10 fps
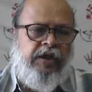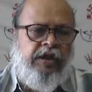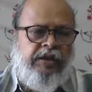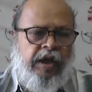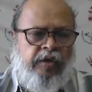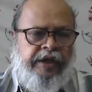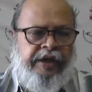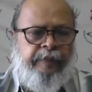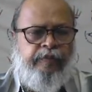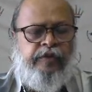Now
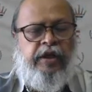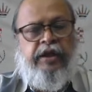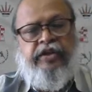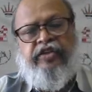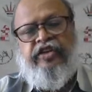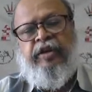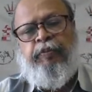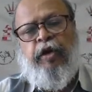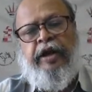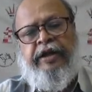king. This is a
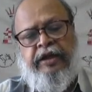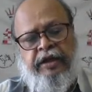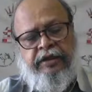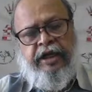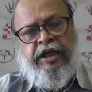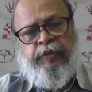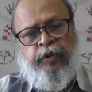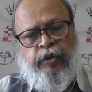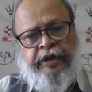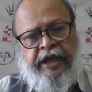point that if
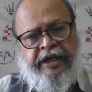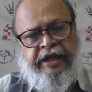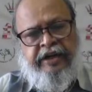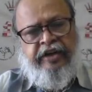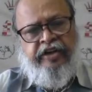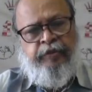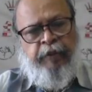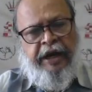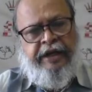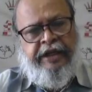you take it, it is
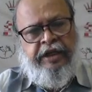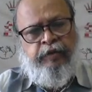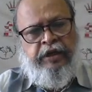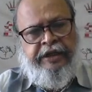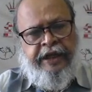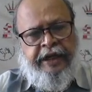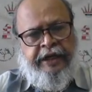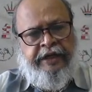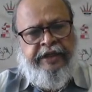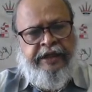bad. King will take
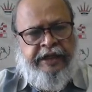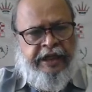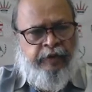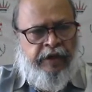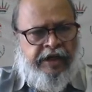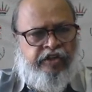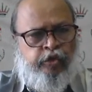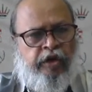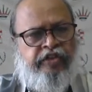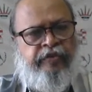and then king will rush
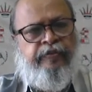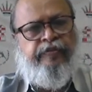towards you.